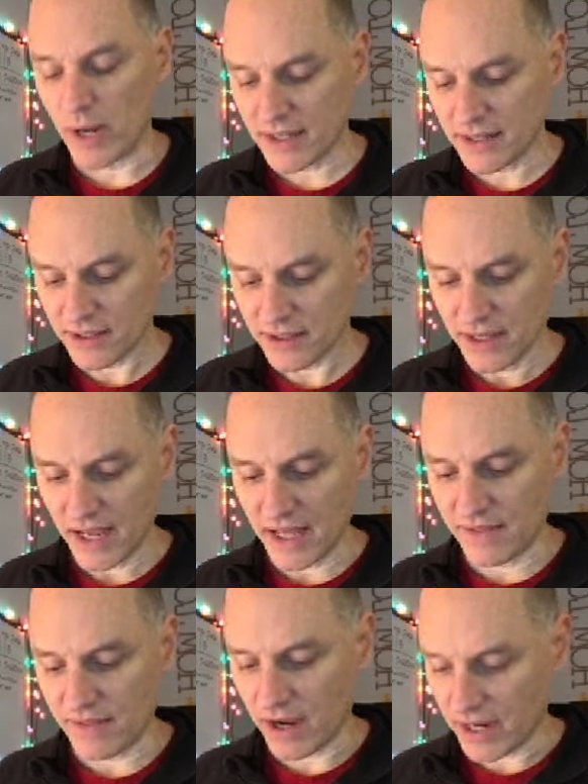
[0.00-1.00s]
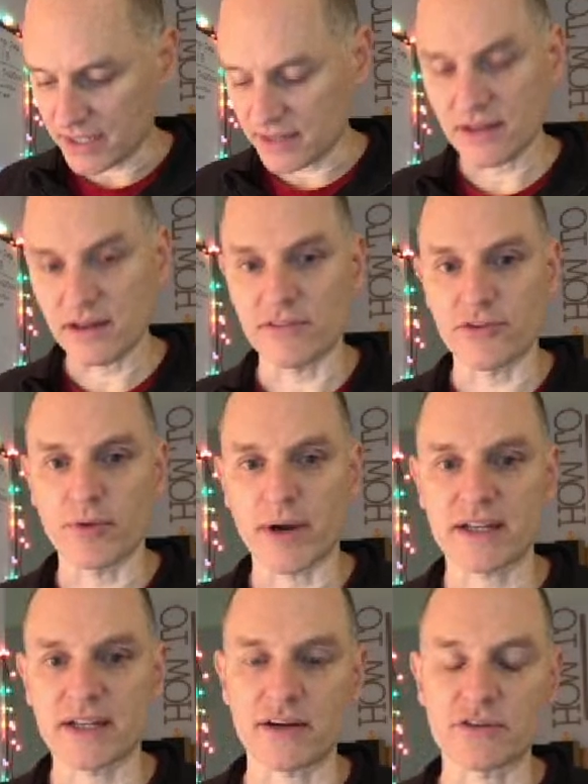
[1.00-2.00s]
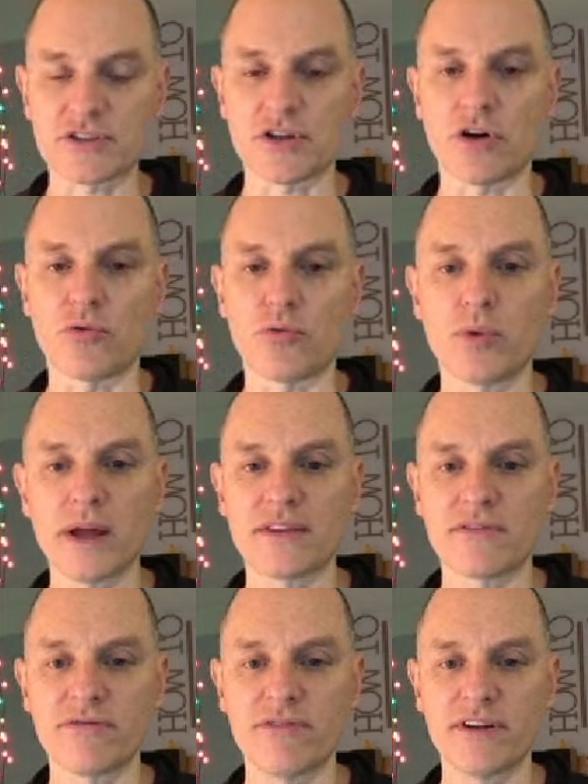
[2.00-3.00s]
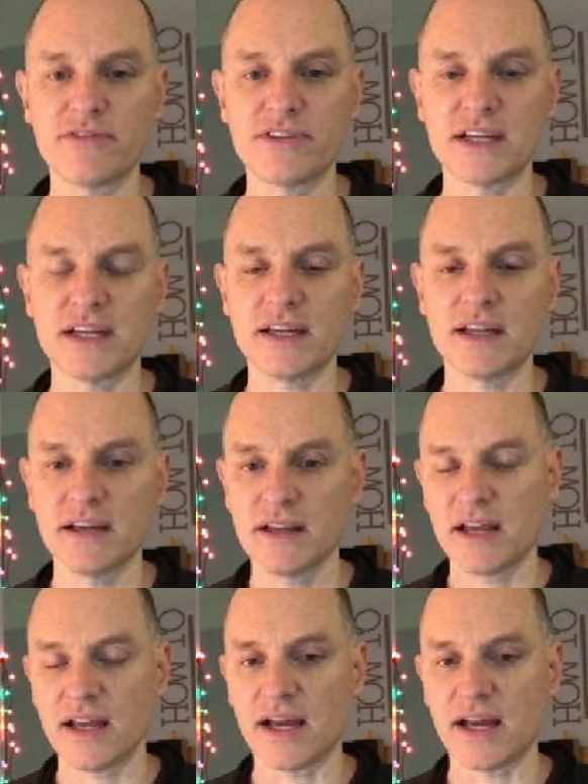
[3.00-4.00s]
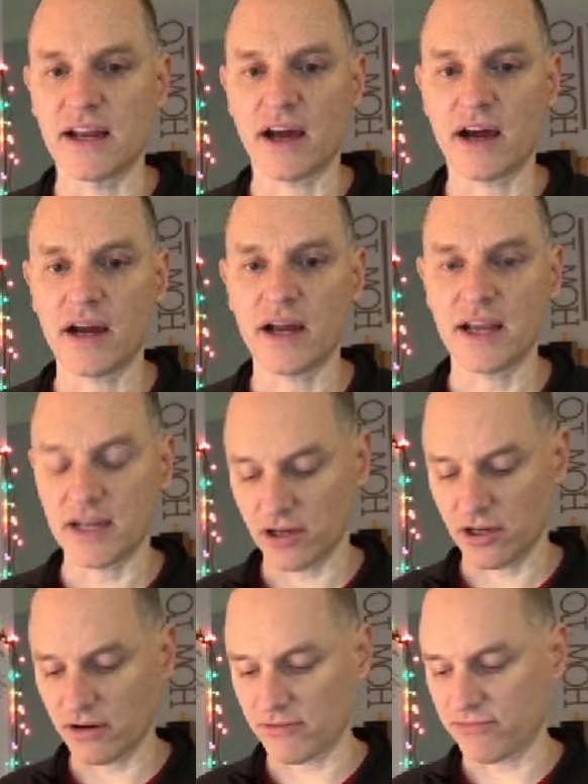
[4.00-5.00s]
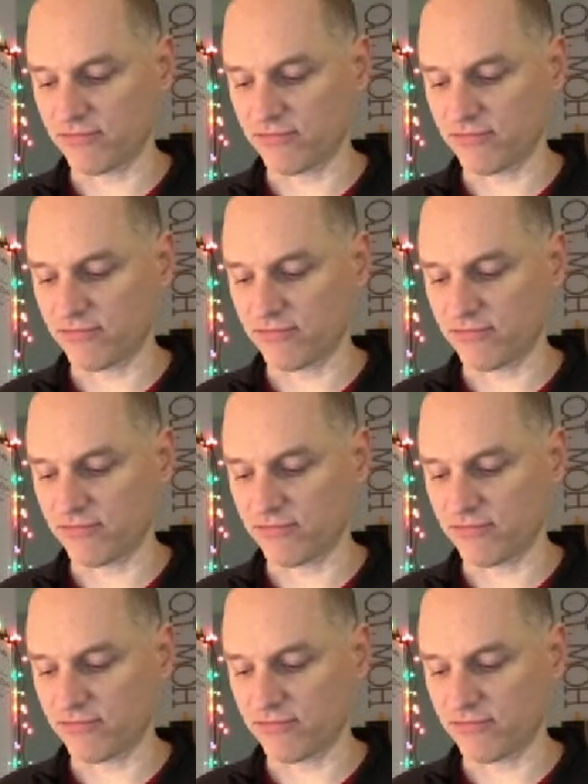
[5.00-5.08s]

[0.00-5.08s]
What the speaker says: width and the height of the rectangle. So width of 50 and height of